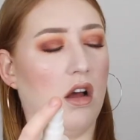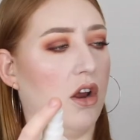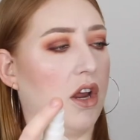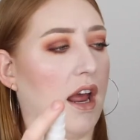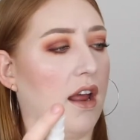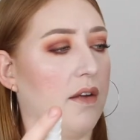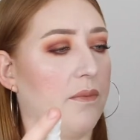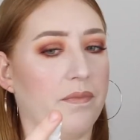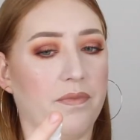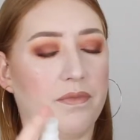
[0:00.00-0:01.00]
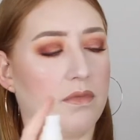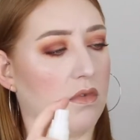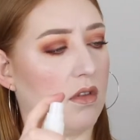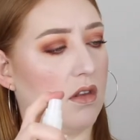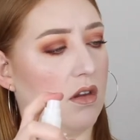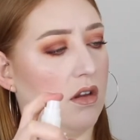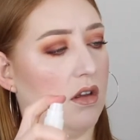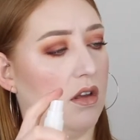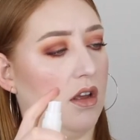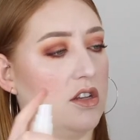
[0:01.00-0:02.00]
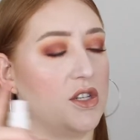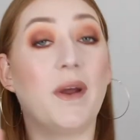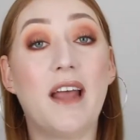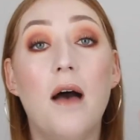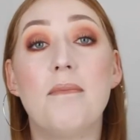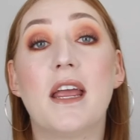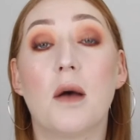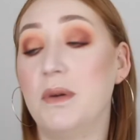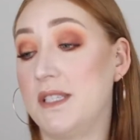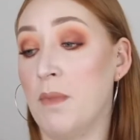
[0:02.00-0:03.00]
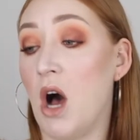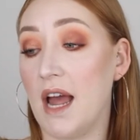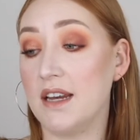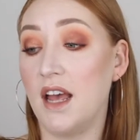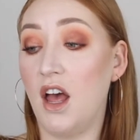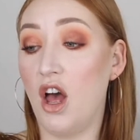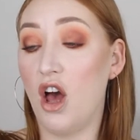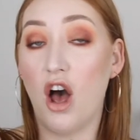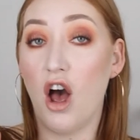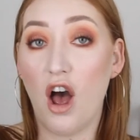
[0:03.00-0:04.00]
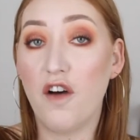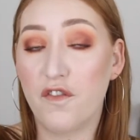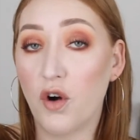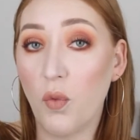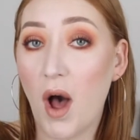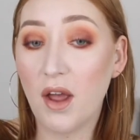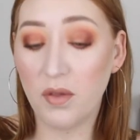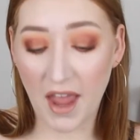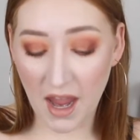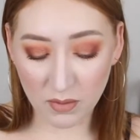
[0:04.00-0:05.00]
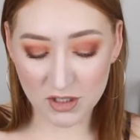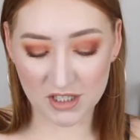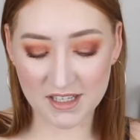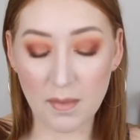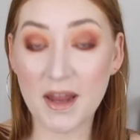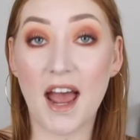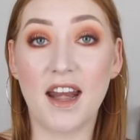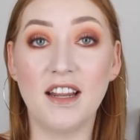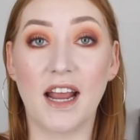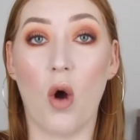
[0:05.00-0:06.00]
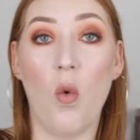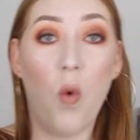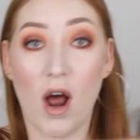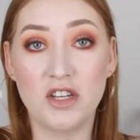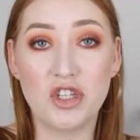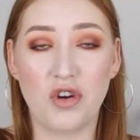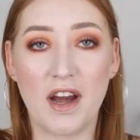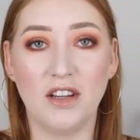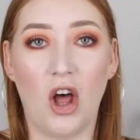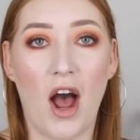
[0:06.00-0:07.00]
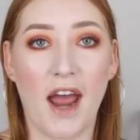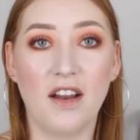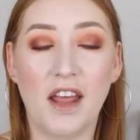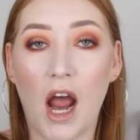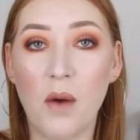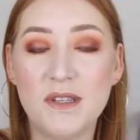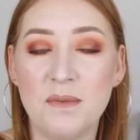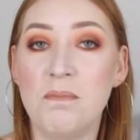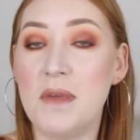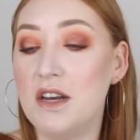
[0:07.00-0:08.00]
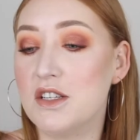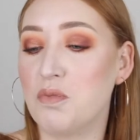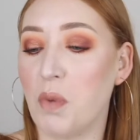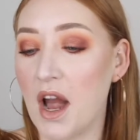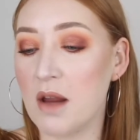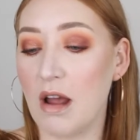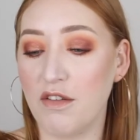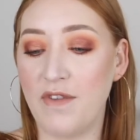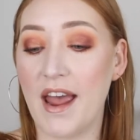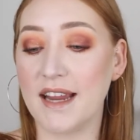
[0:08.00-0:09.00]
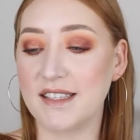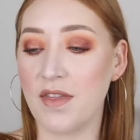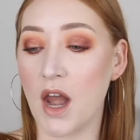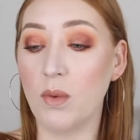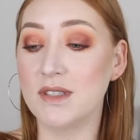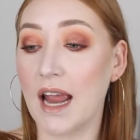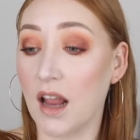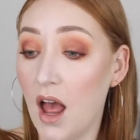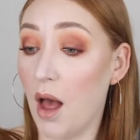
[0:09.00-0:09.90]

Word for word: okay. So it can't make up its mind. For a while there, it was just coming out in like one straight line. Like I was mid spraying my face and then it was like,